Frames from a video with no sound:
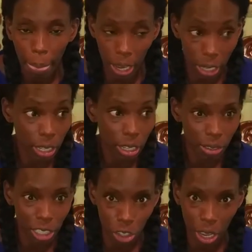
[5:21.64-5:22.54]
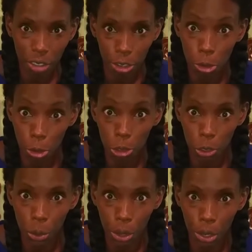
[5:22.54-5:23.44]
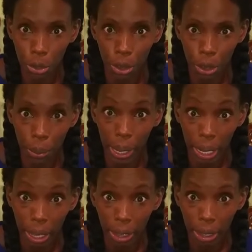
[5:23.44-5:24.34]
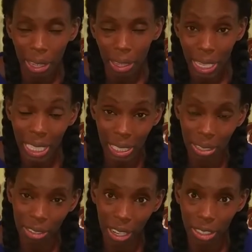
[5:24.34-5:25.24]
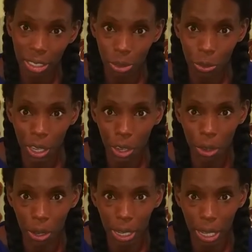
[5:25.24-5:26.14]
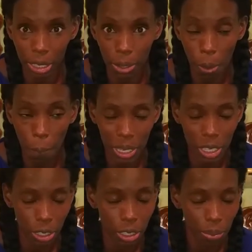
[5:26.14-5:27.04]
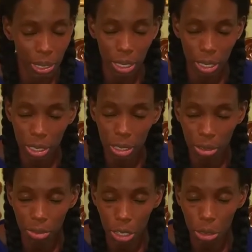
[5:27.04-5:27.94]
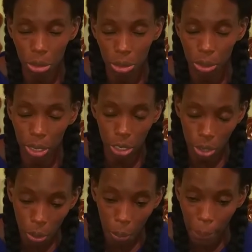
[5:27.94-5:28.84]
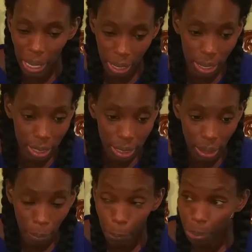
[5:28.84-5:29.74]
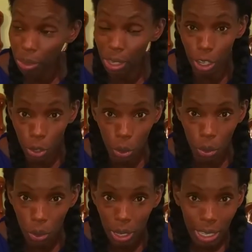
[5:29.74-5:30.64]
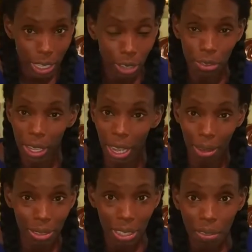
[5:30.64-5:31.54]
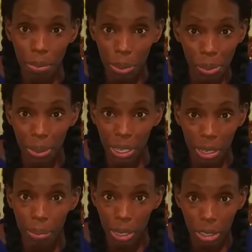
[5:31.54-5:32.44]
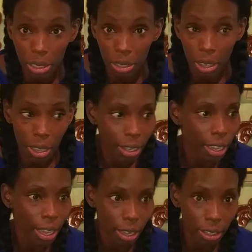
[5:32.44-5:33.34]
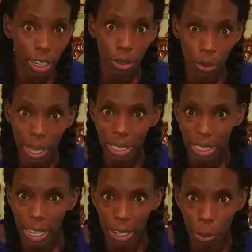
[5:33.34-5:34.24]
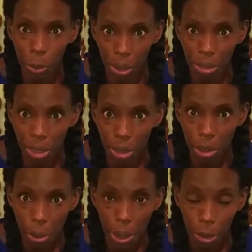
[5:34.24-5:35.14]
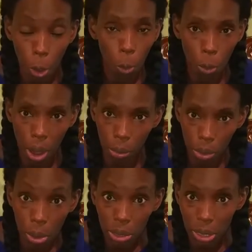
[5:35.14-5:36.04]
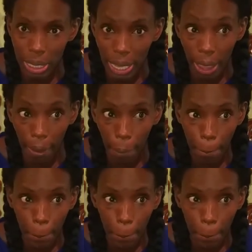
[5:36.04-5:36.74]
And if a driver knows where you're going, that's the fastest way you're going to get home. It's going to be easier for you to reach home because they know if they have 7 people in the bus, they know exactly where they're going, what route to take.